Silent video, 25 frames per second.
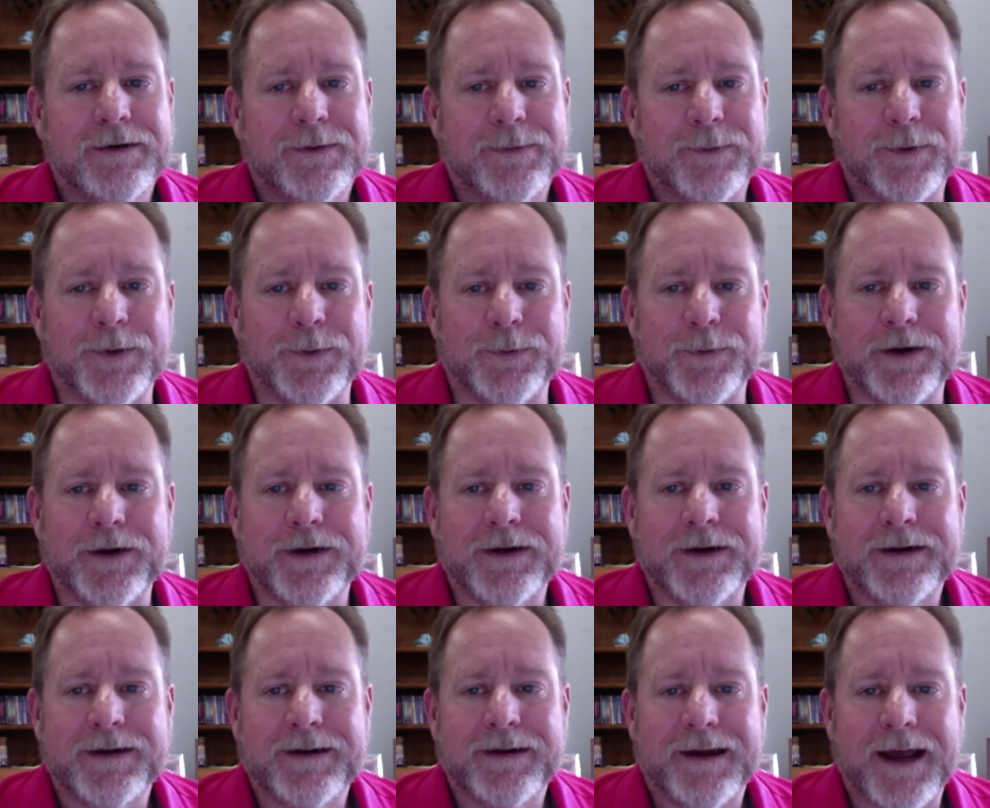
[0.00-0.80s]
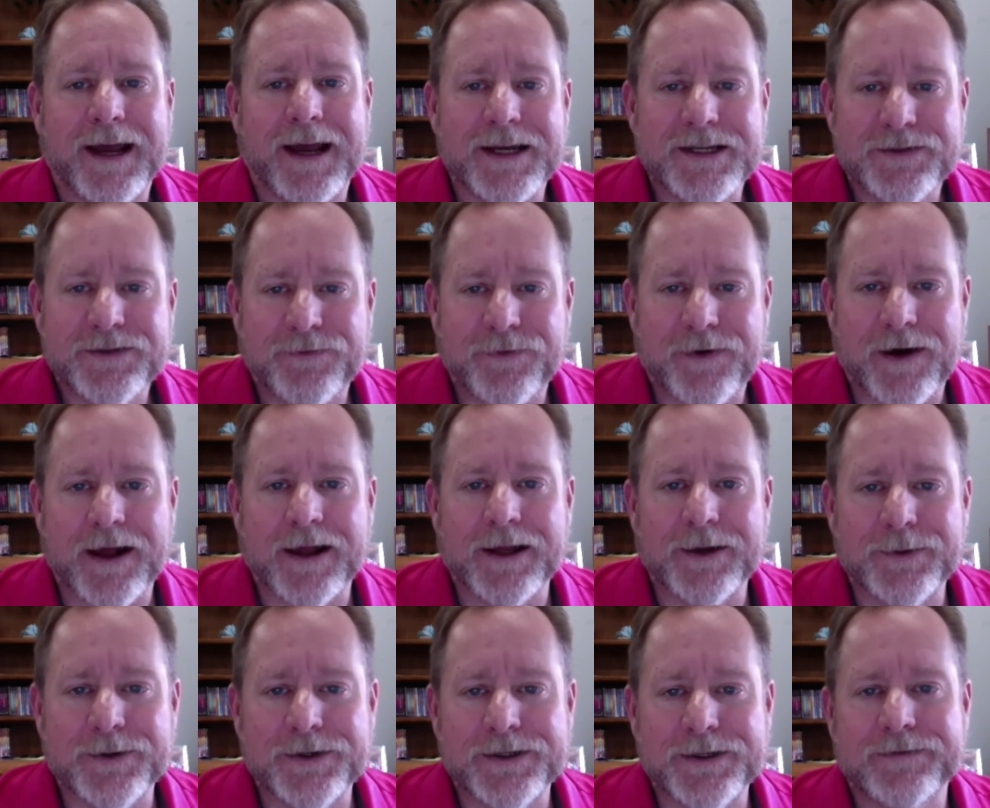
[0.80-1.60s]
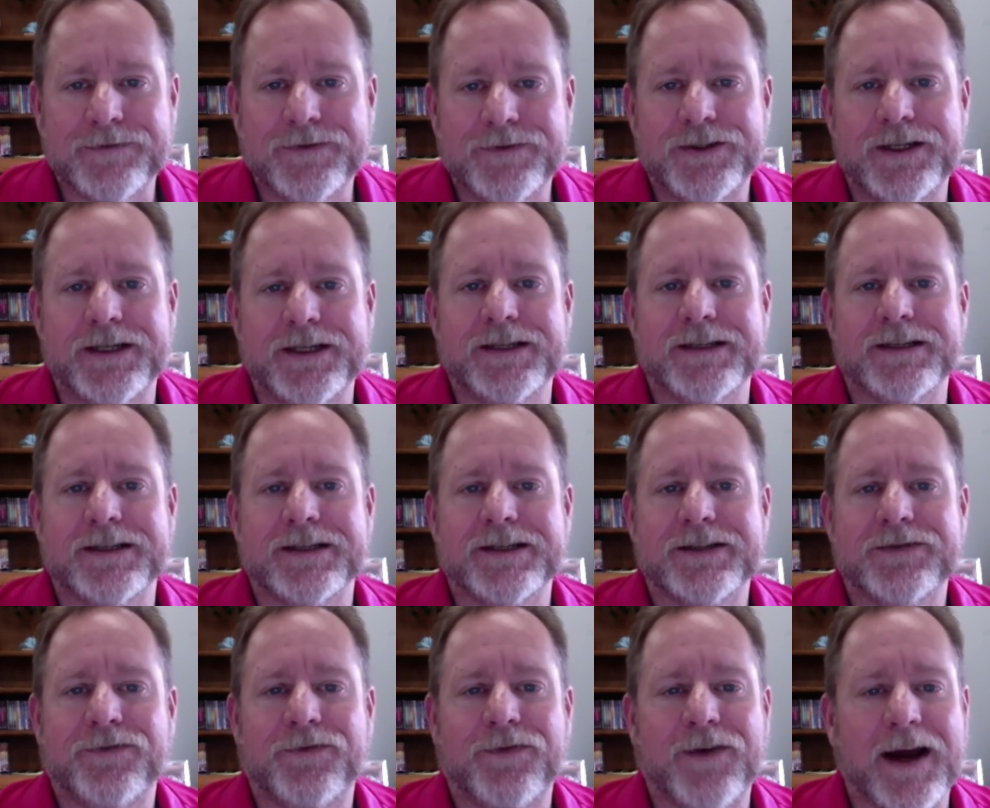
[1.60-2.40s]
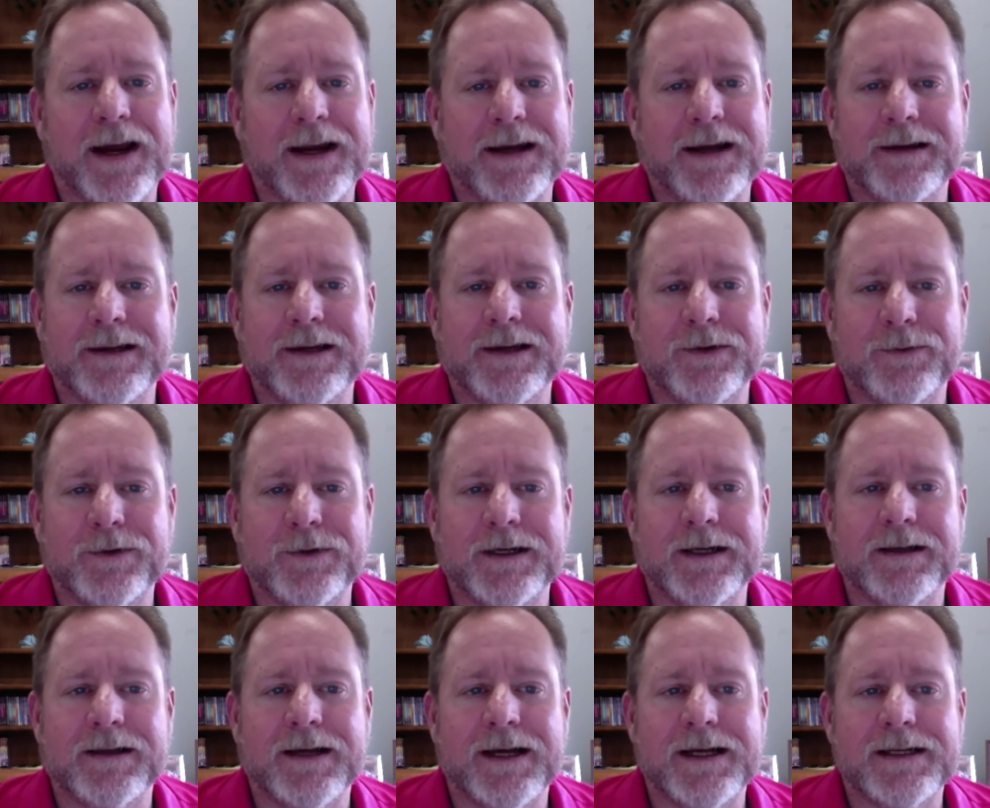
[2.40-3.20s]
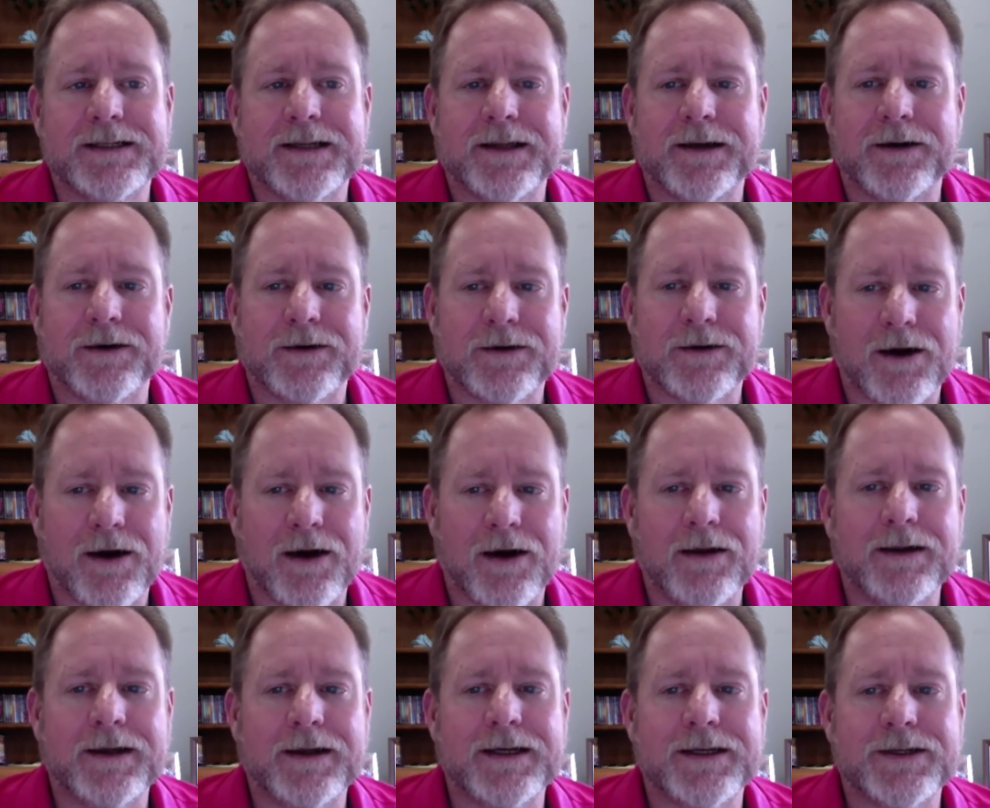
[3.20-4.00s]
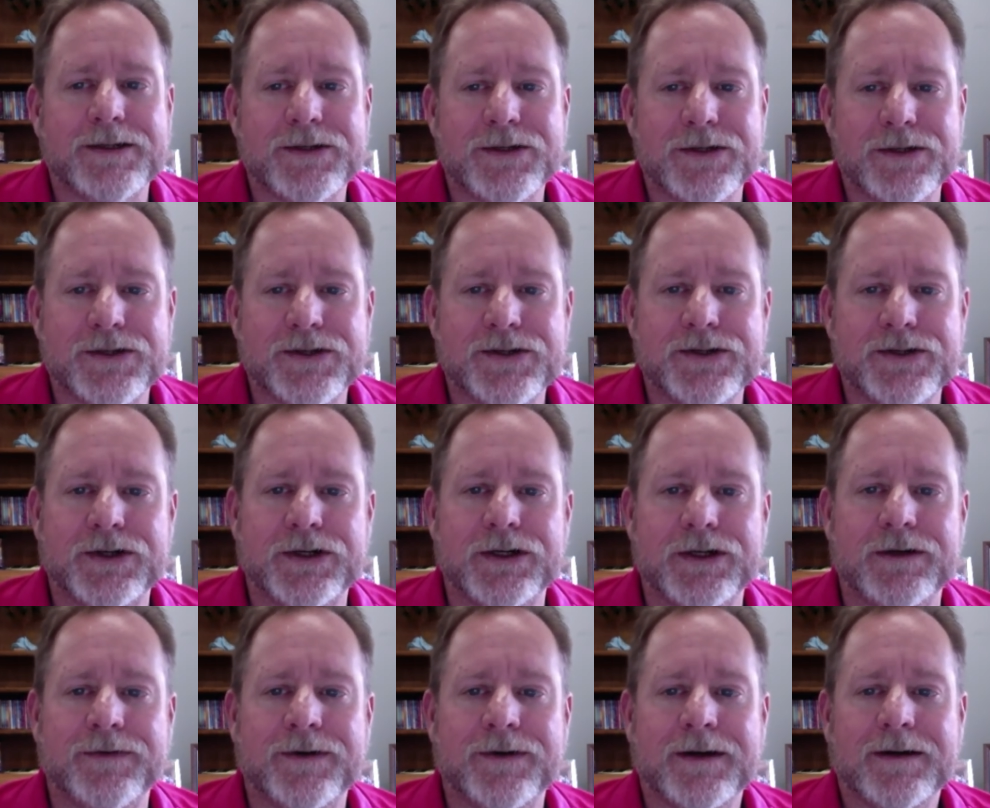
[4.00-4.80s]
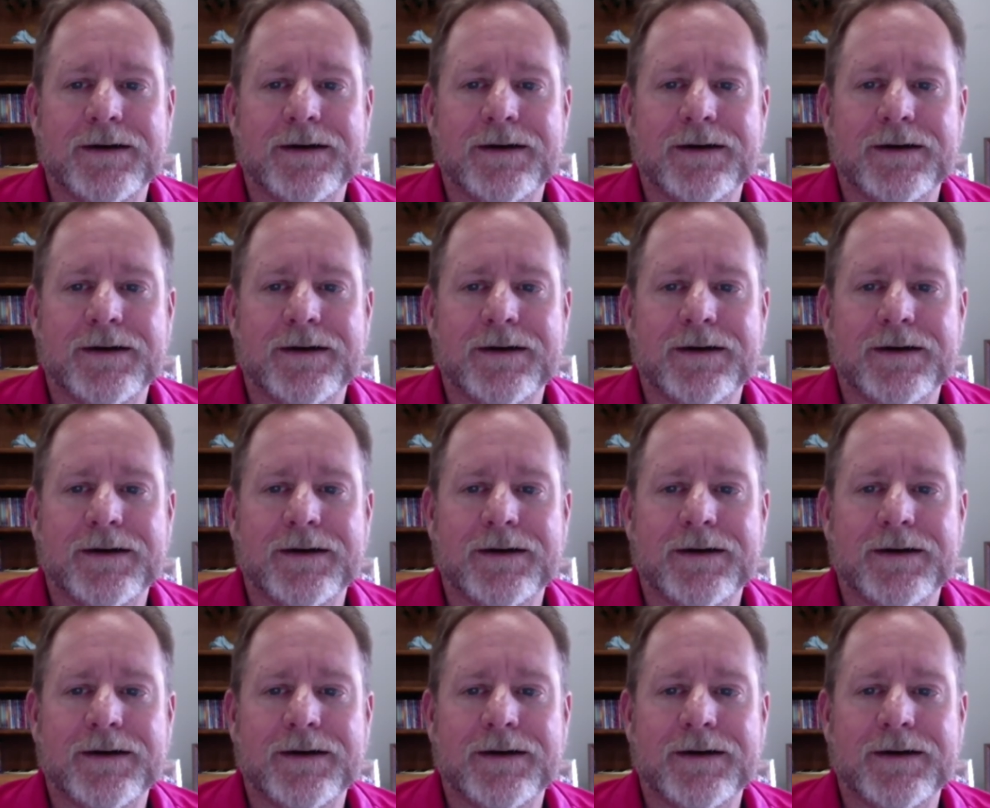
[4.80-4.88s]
When we, as followers of Jesus, finally realize that our calling is to serve,